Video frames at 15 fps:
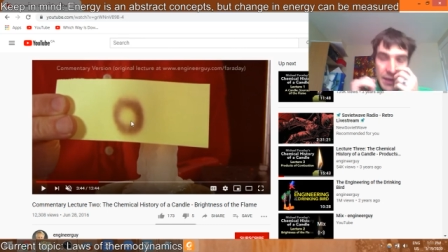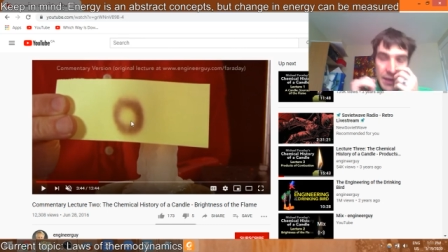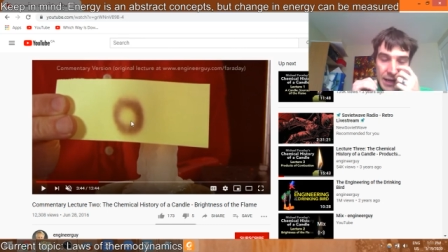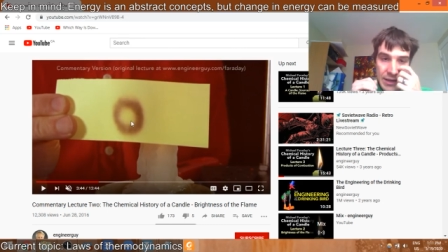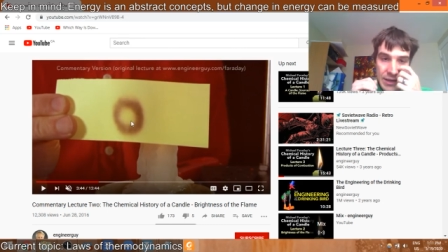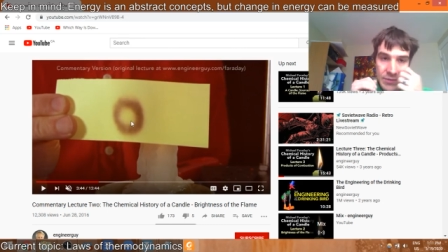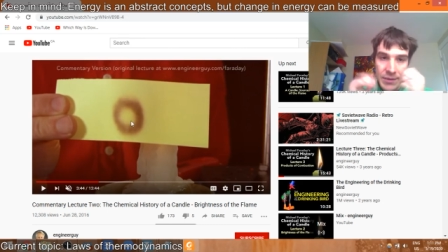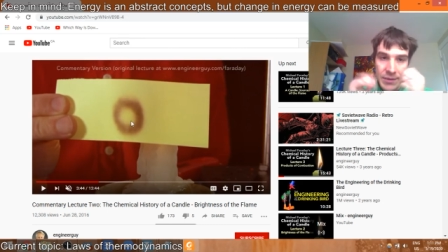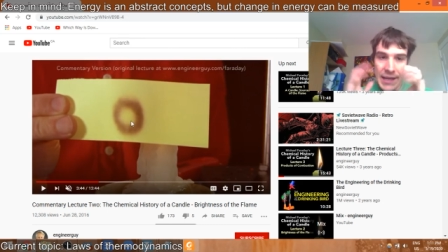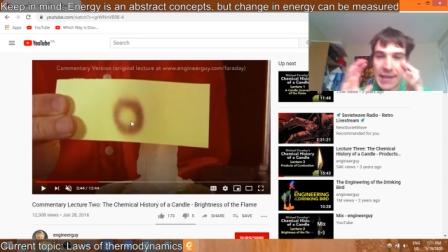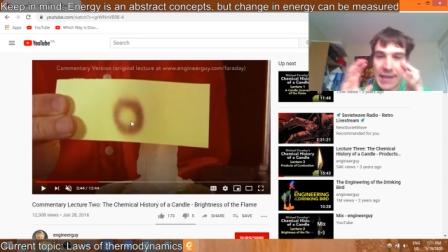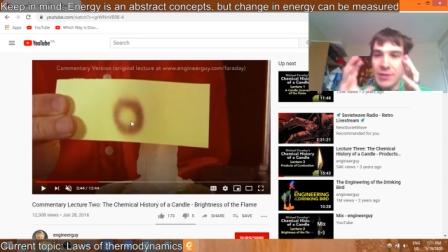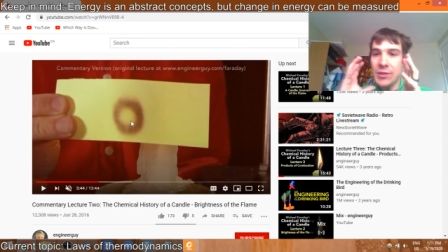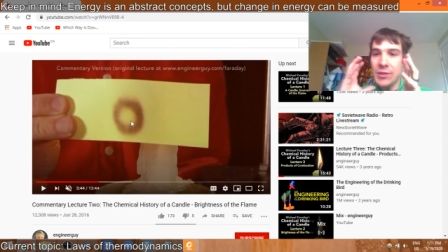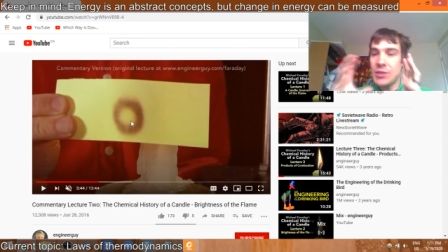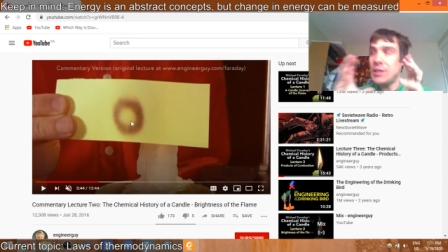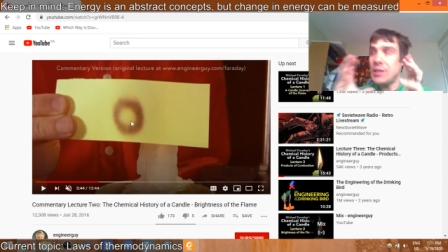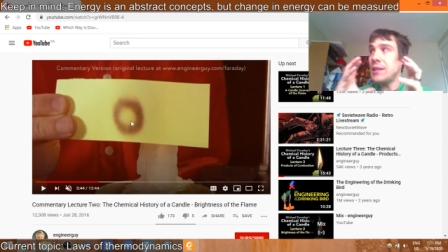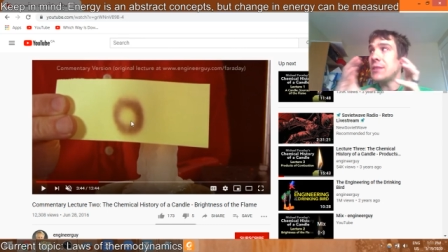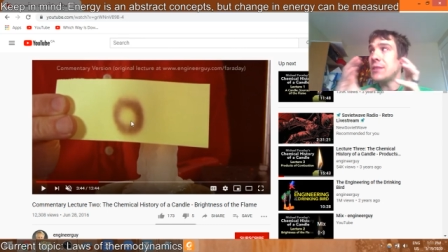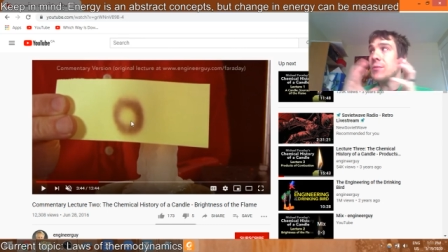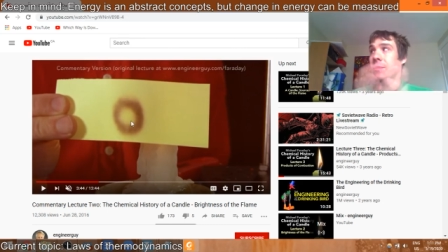the actual
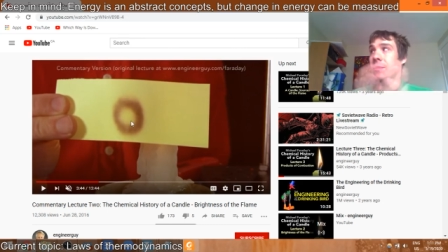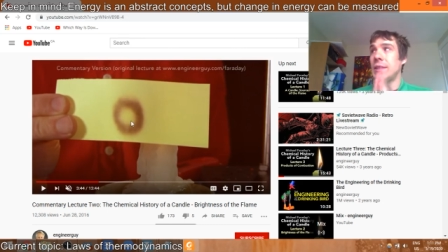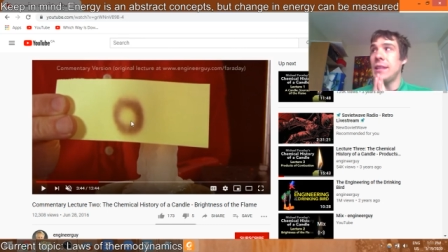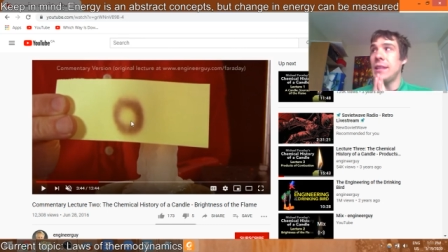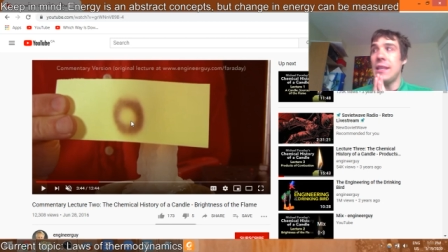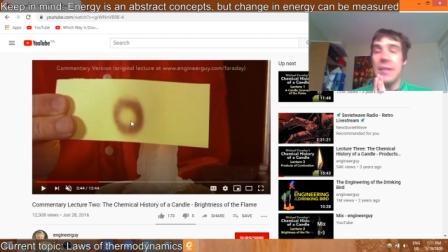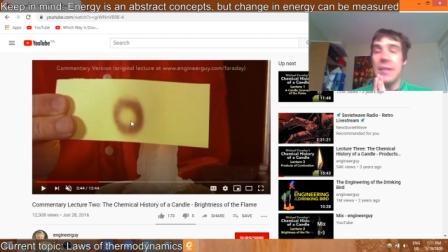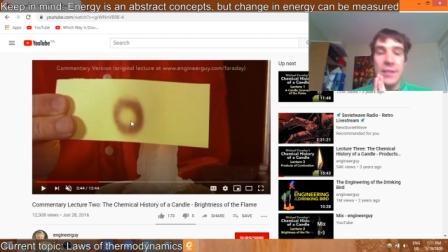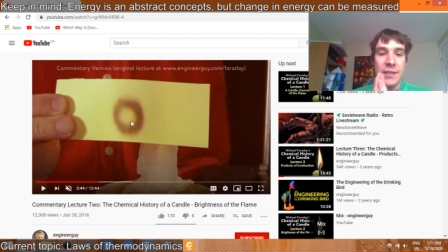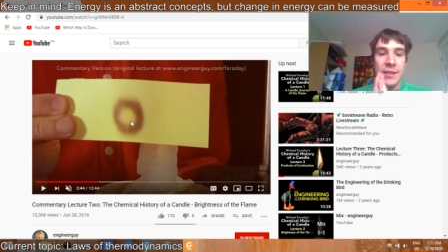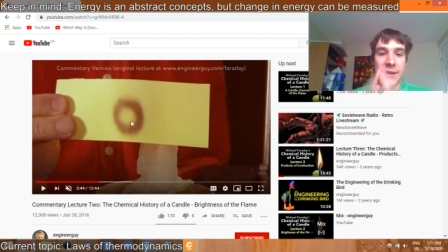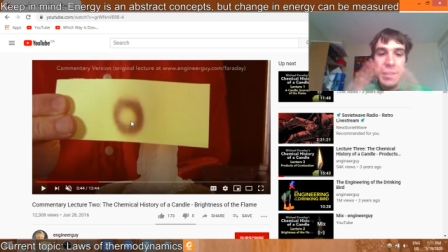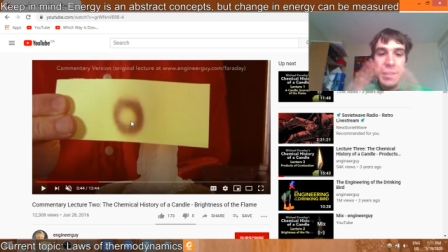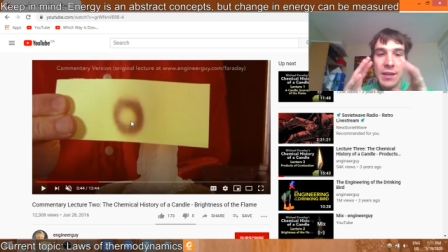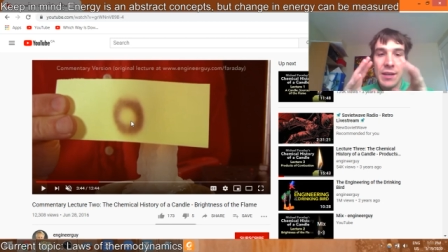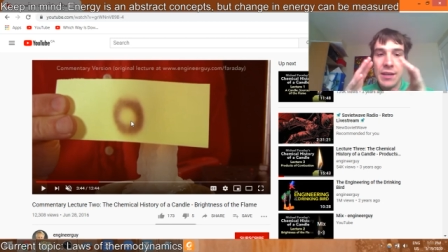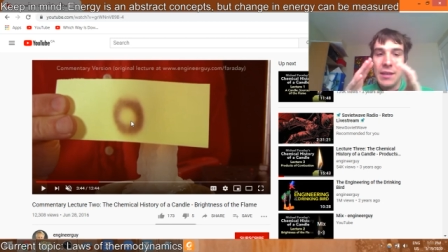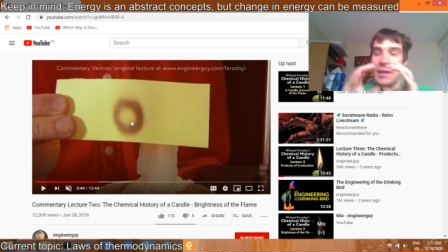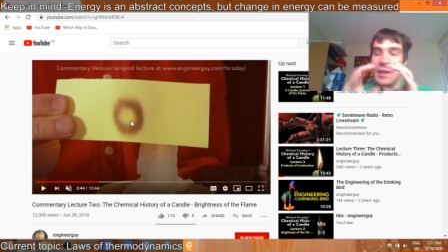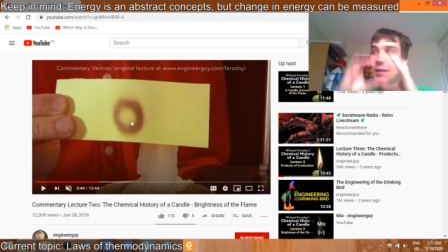energy, is released in